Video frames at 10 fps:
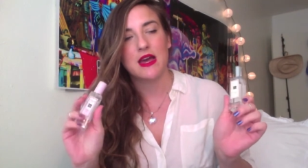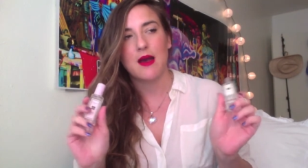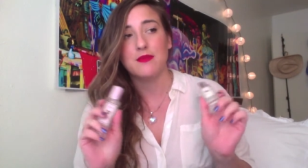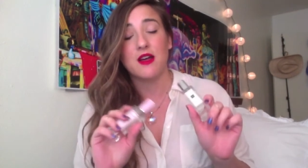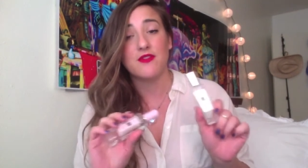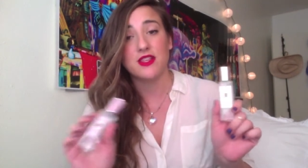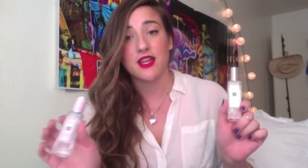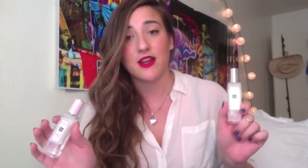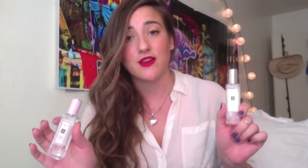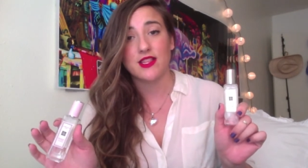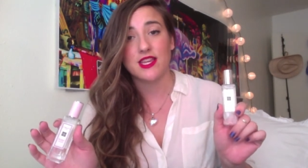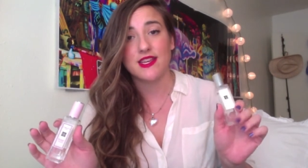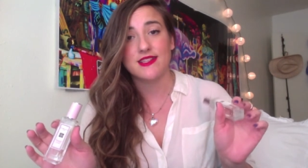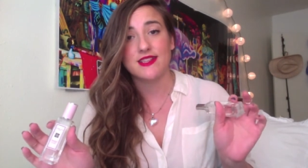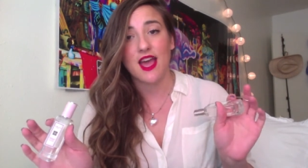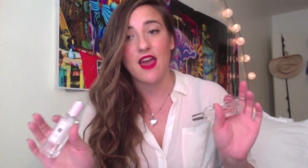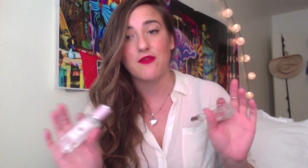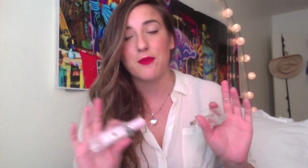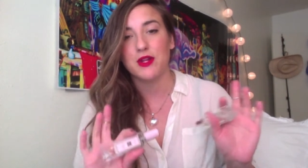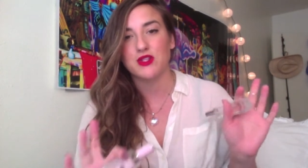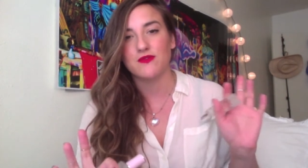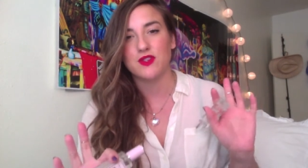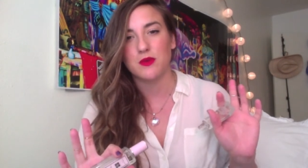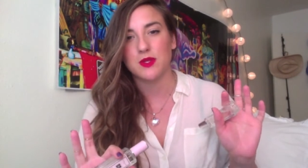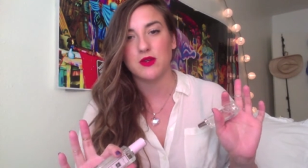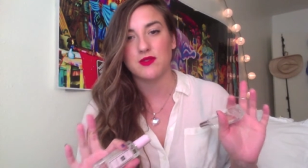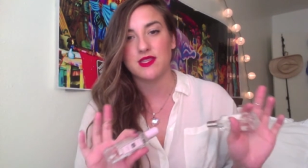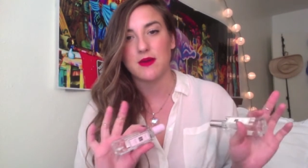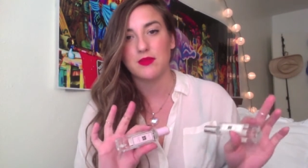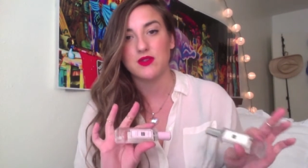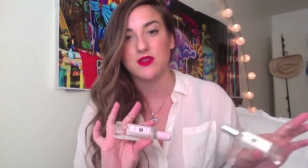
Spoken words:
I'm loving layering these. I have a bunch of Jo Malone samples,